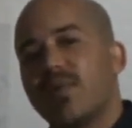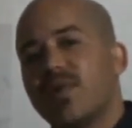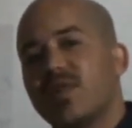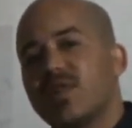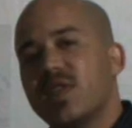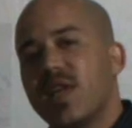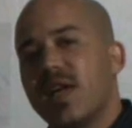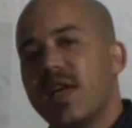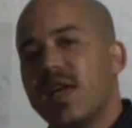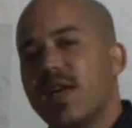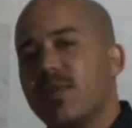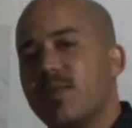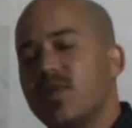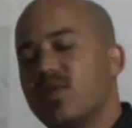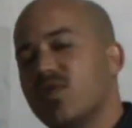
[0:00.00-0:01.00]
person I
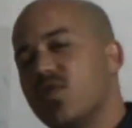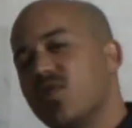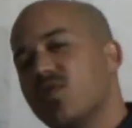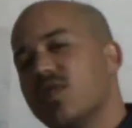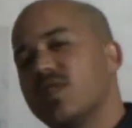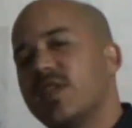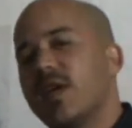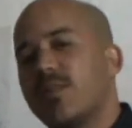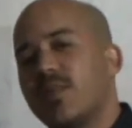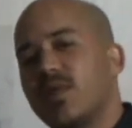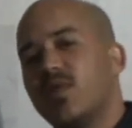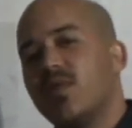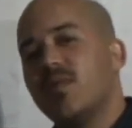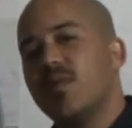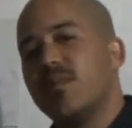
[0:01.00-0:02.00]
am and to know the type of
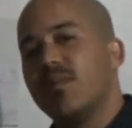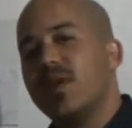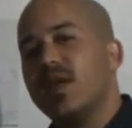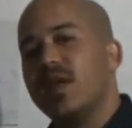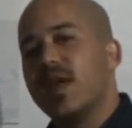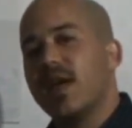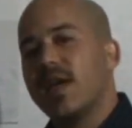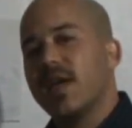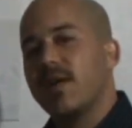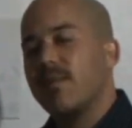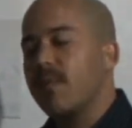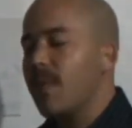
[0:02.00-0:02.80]
human being I am.